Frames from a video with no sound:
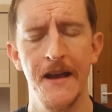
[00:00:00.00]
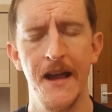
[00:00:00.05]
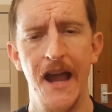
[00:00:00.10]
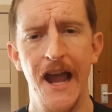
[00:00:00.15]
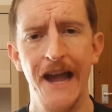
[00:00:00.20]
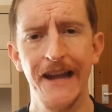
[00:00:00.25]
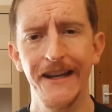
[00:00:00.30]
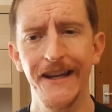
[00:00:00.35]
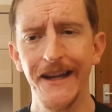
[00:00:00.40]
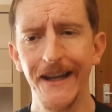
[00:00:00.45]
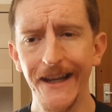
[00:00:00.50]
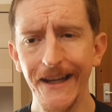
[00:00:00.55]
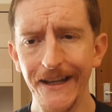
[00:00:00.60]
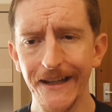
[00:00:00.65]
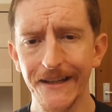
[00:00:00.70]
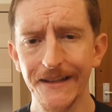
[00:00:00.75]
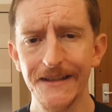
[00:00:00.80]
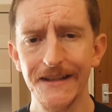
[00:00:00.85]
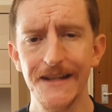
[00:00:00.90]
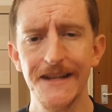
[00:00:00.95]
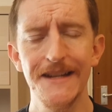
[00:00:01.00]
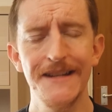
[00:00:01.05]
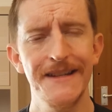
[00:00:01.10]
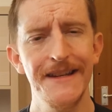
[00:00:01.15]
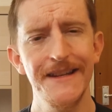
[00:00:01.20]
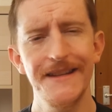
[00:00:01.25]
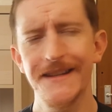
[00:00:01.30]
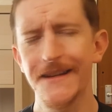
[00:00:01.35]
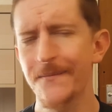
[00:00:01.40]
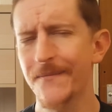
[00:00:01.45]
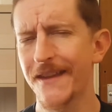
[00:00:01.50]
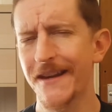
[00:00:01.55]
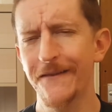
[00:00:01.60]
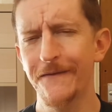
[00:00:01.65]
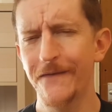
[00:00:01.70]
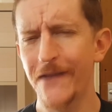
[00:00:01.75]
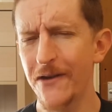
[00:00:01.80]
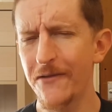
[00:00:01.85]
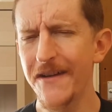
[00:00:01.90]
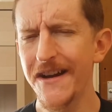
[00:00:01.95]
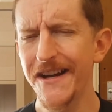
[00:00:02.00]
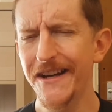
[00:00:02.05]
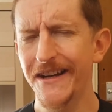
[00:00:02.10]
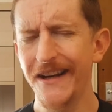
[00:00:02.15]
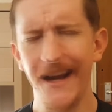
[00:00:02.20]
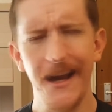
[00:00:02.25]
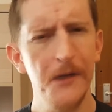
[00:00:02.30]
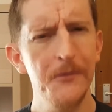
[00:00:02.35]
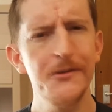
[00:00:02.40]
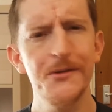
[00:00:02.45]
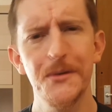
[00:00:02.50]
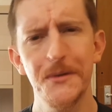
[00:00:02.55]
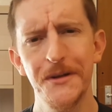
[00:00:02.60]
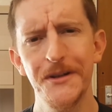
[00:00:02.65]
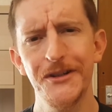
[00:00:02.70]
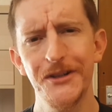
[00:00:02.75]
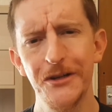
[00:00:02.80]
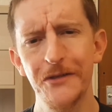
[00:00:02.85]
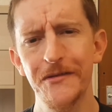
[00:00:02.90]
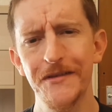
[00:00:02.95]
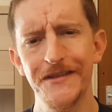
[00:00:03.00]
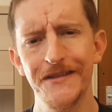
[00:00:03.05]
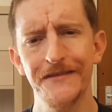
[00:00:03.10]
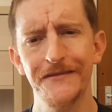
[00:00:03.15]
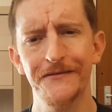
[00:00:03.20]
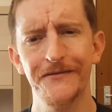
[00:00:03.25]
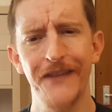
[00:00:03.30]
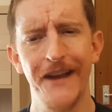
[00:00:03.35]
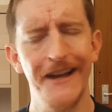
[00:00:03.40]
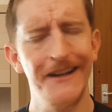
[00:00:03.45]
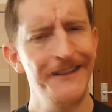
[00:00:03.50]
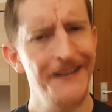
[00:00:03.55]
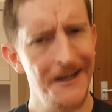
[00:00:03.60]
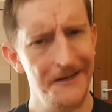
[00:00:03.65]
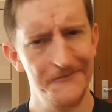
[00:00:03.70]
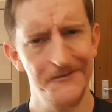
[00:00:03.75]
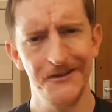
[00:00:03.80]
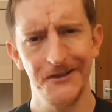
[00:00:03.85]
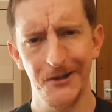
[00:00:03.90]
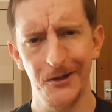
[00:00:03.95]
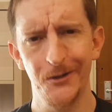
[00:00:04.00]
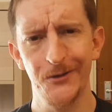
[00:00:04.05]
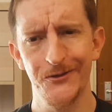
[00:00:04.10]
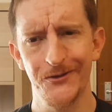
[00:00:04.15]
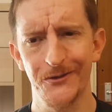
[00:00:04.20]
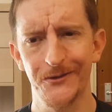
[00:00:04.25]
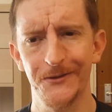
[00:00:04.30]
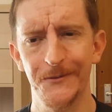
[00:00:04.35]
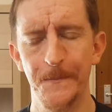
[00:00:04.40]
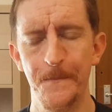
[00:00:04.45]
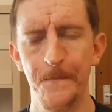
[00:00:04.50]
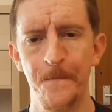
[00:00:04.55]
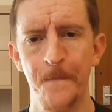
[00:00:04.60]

And in it, he says something very counterintuitive and countercultural.